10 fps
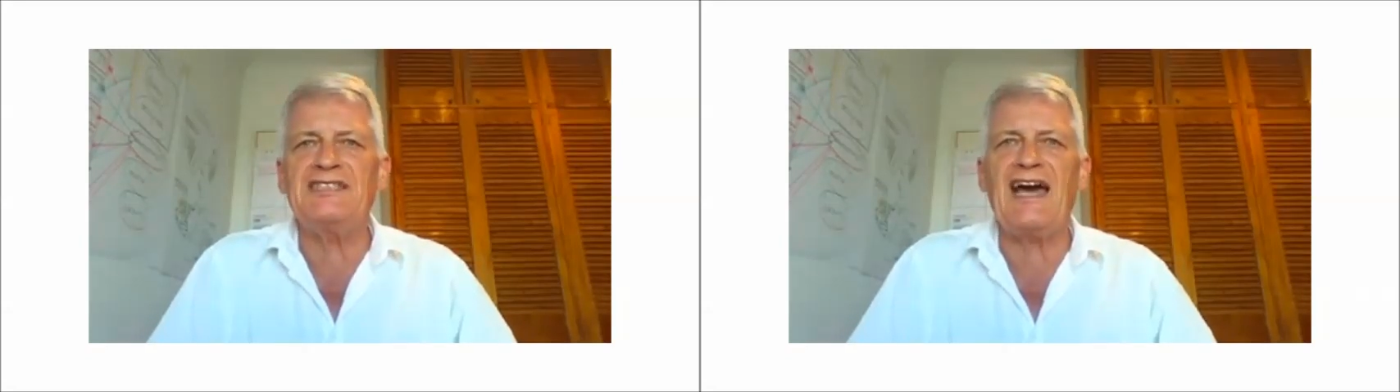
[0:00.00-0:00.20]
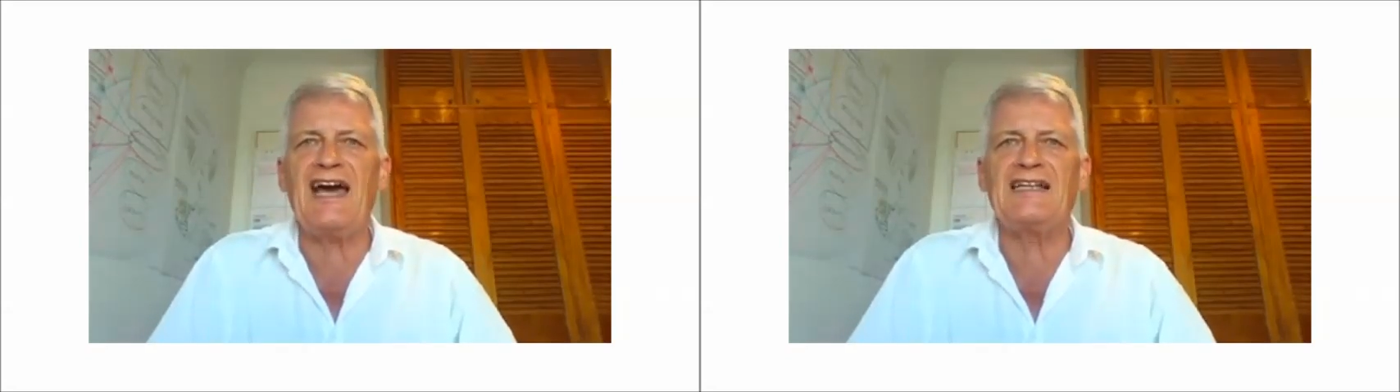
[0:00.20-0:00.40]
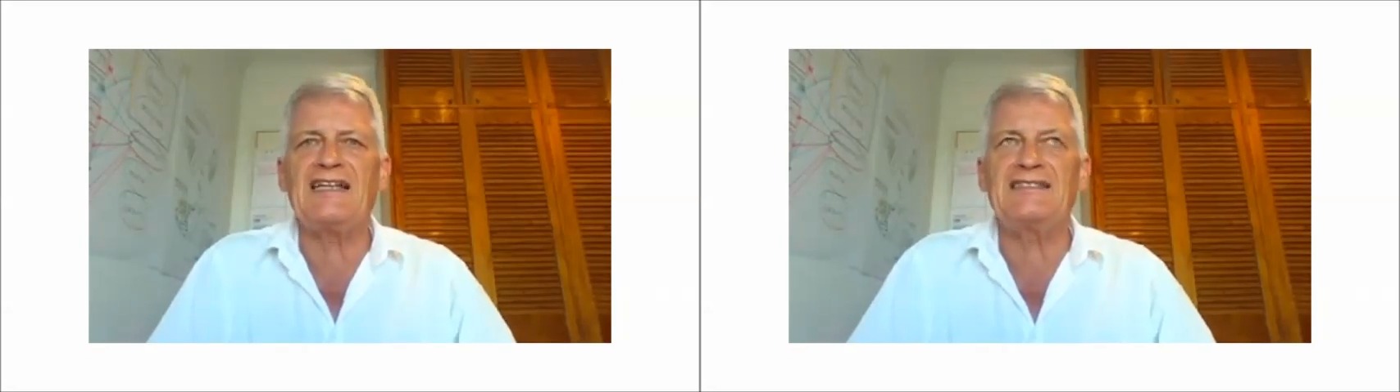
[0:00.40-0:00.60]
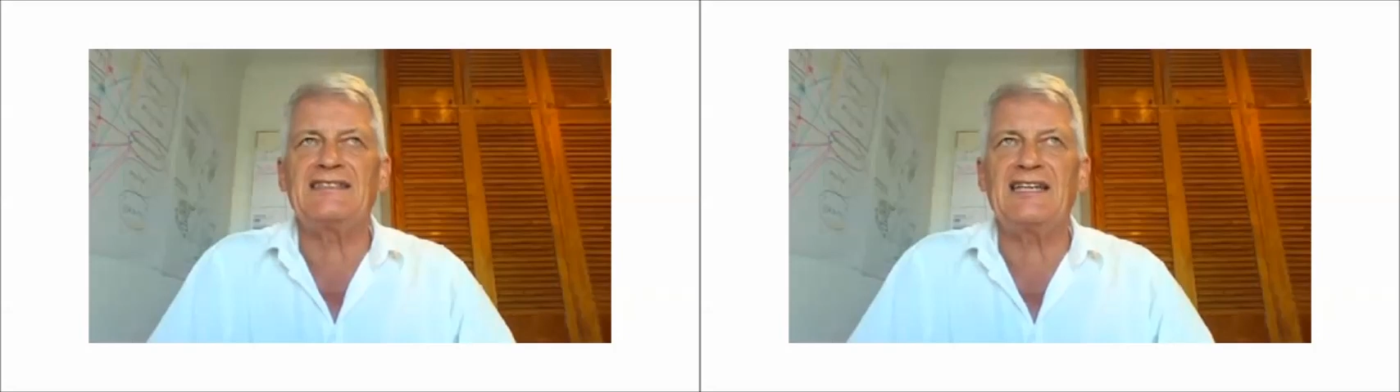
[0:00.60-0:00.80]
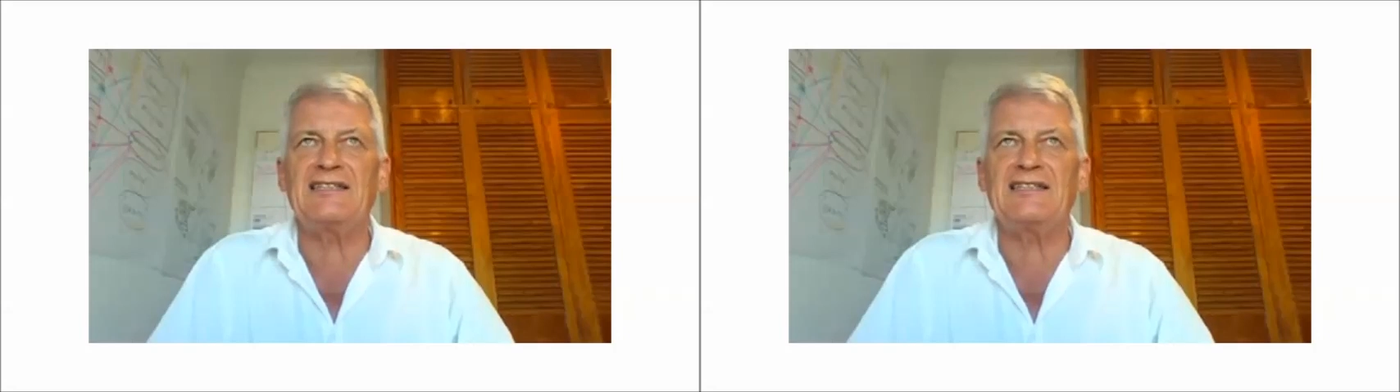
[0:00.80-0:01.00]
and
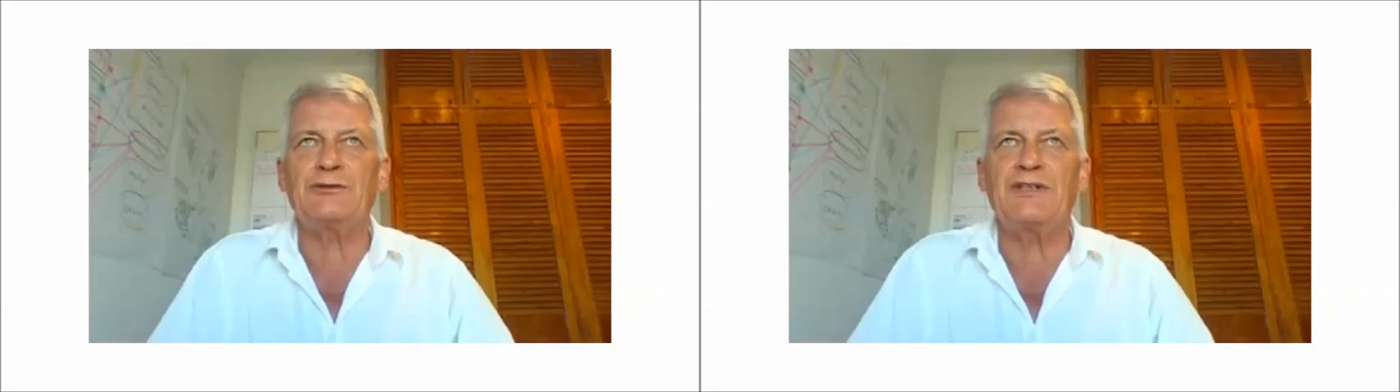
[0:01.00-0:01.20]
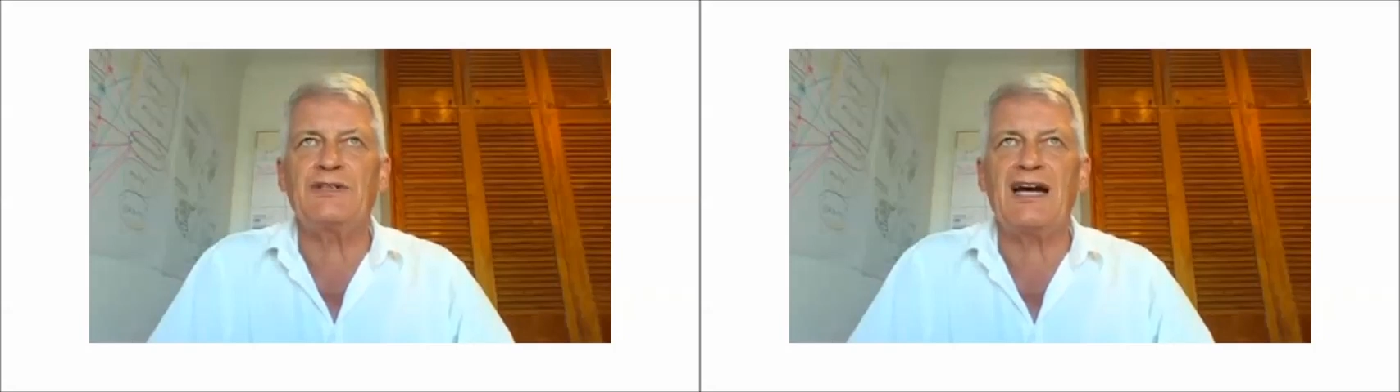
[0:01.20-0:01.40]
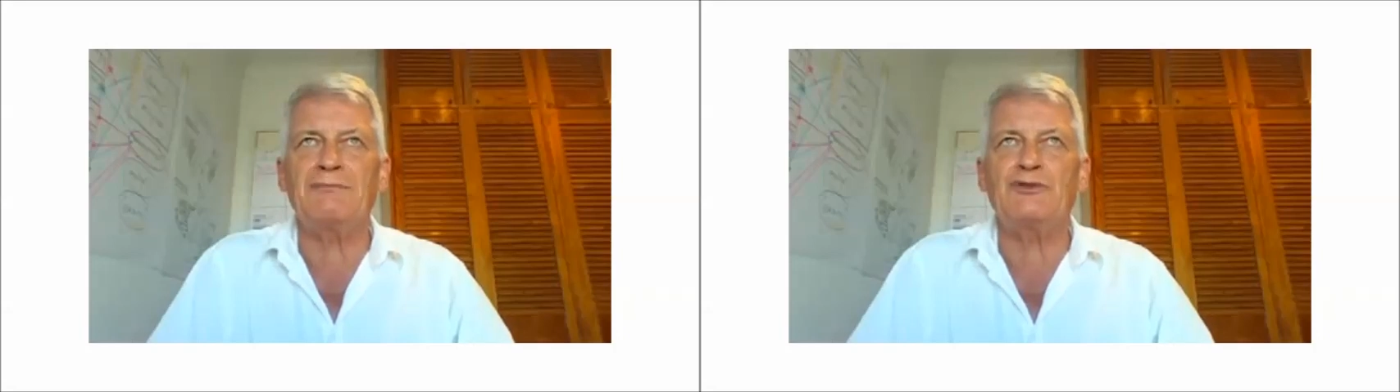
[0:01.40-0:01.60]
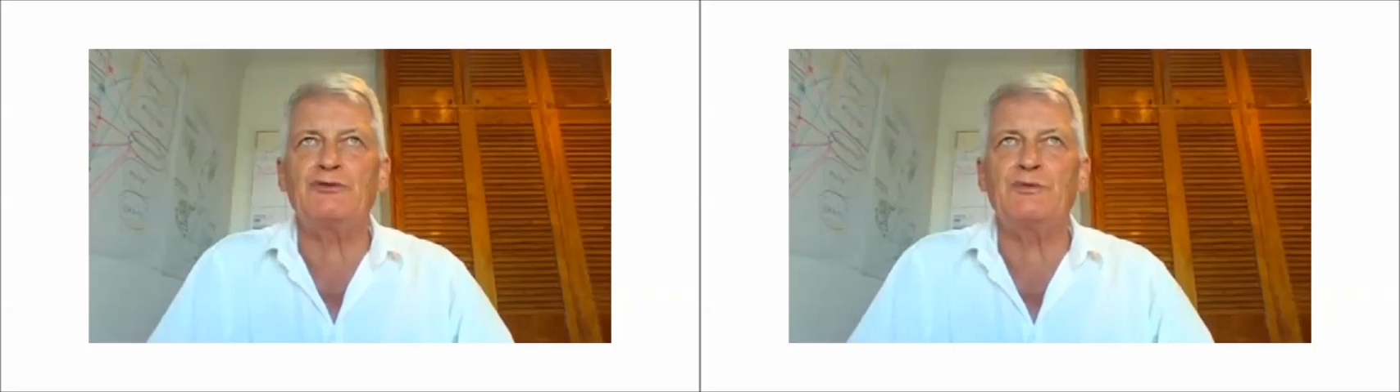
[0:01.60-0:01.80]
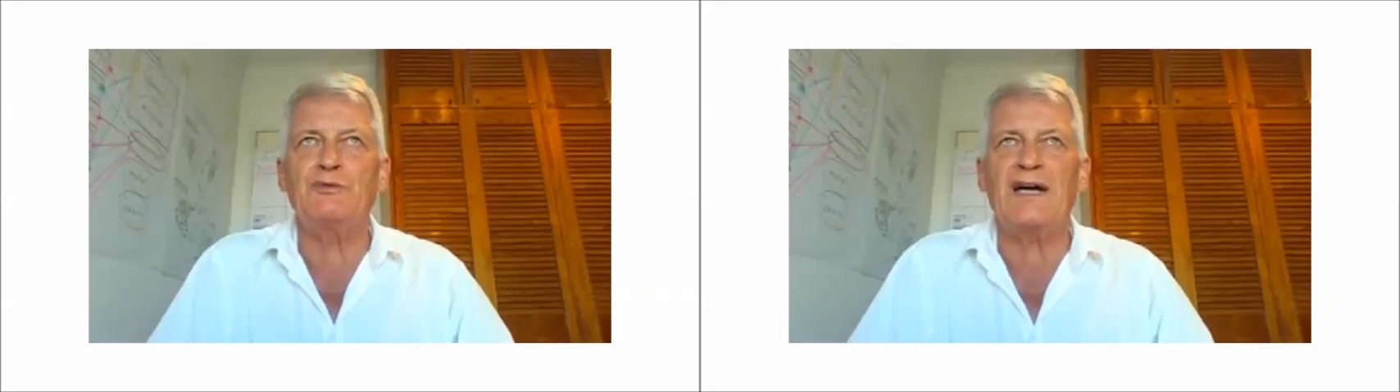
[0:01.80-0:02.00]
to come
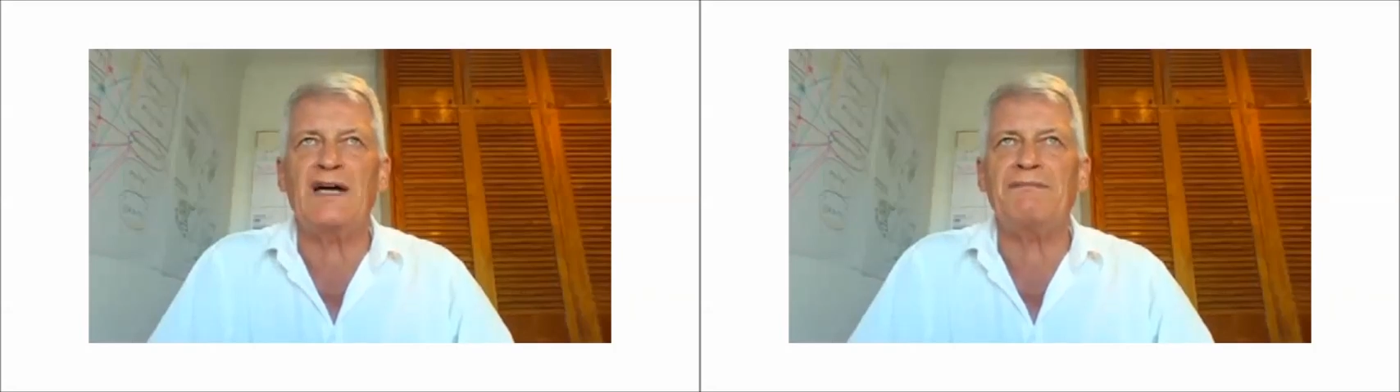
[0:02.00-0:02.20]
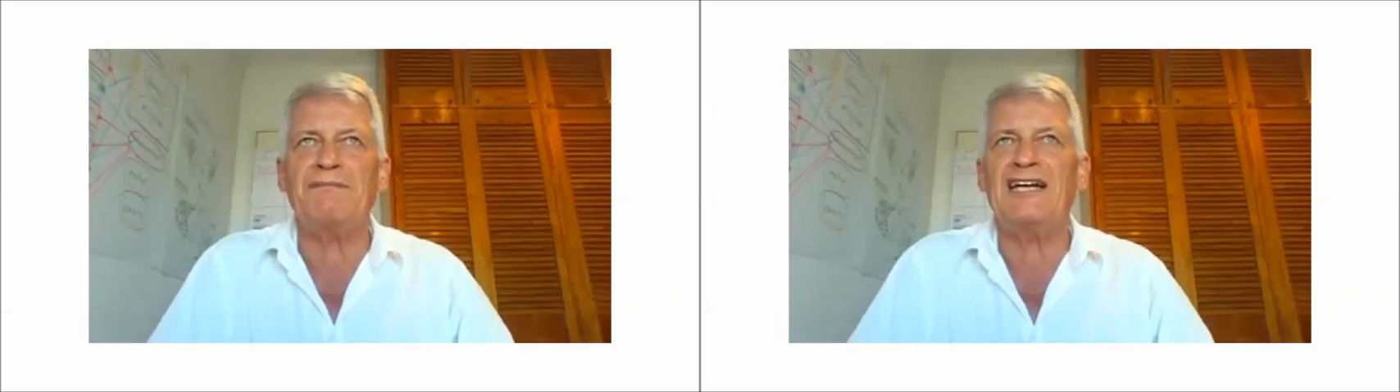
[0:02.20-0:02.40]
to one